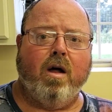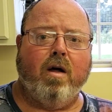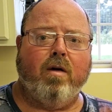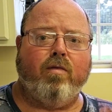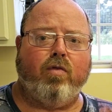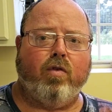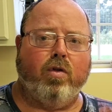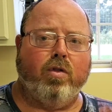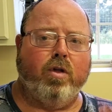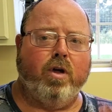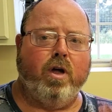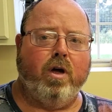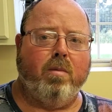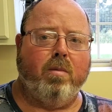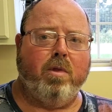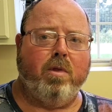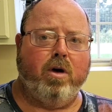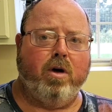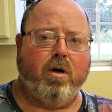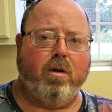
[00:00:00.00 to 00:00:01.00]
for
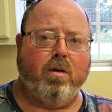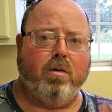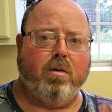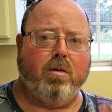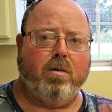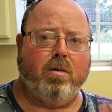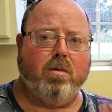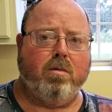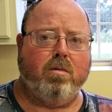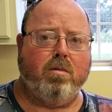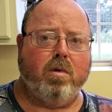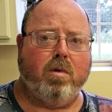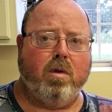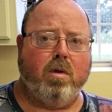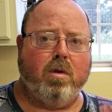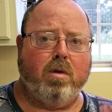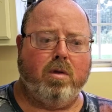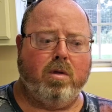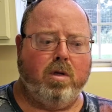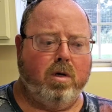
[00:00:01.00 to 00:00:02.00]
them,
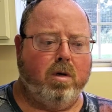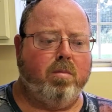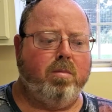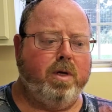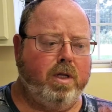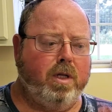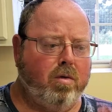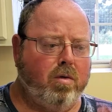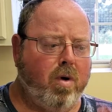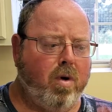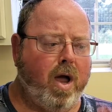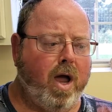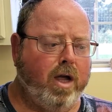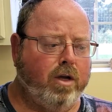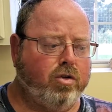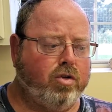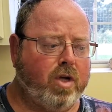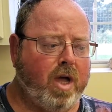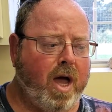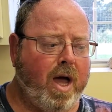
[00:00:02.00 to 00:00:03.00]
they'll be the
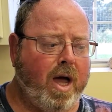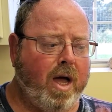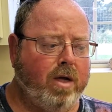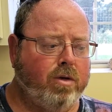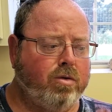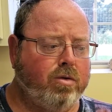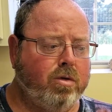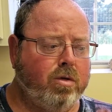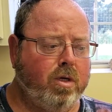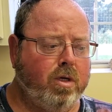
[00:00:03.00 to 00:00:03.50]
right size.